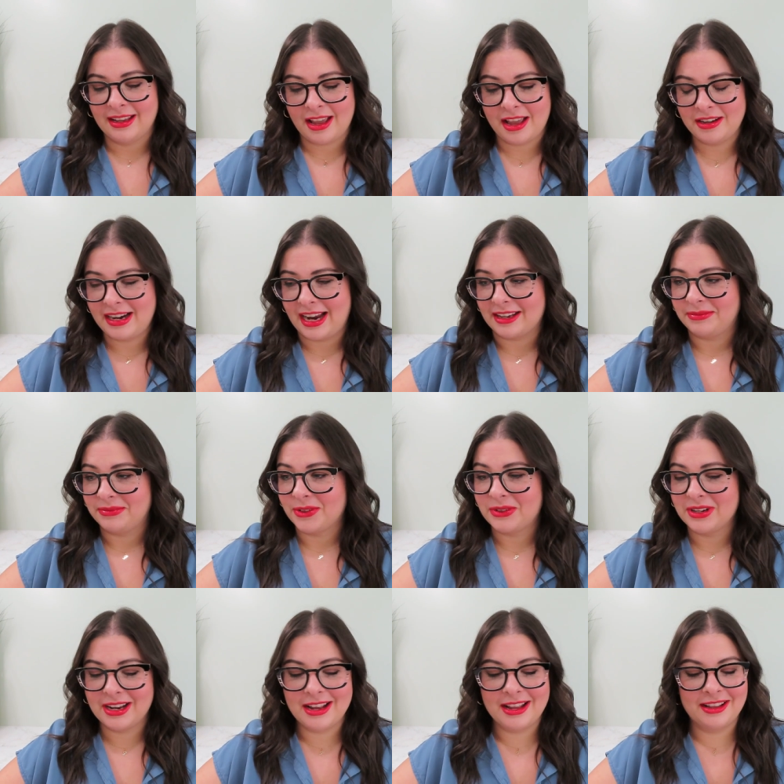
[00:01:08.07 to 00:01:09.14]
all right, we're
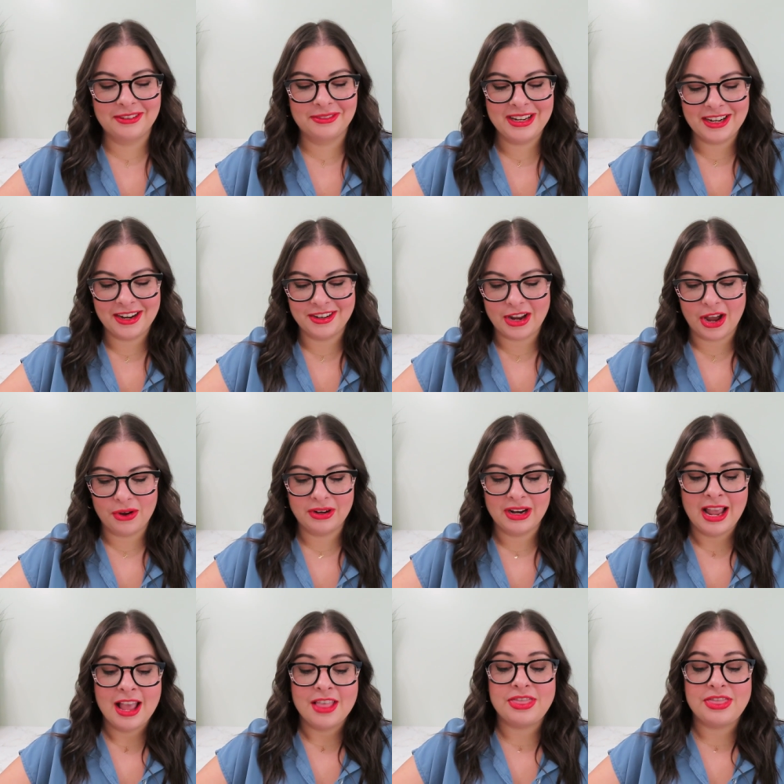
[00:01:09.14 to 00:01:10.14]
gonna read our note.